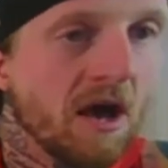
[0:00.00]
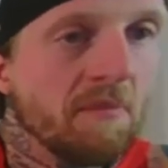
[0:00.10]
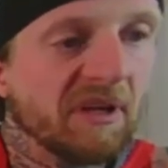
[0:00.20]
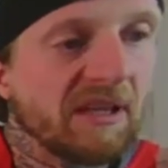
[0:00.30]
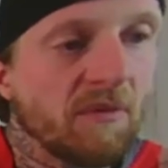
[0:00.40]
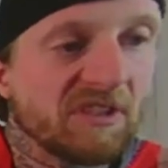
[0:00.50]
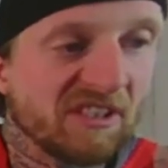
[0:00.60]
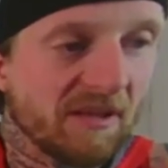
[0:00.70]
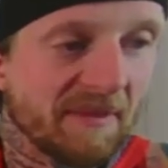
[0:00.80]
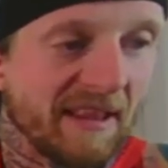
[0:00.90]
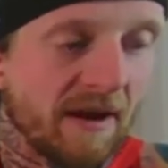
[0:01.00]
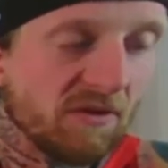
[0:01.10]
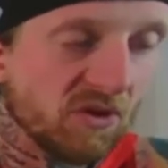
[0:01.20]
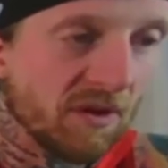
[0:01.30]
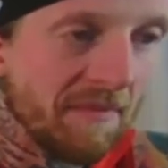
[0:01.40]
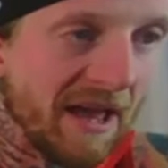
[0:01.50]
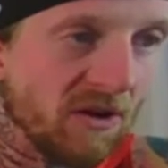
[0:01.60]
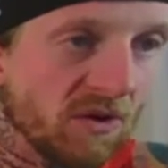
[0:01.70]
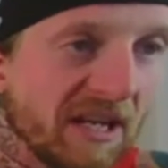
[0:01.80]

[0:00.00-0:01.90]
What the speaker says: but that wasn't something that I was going to bank on.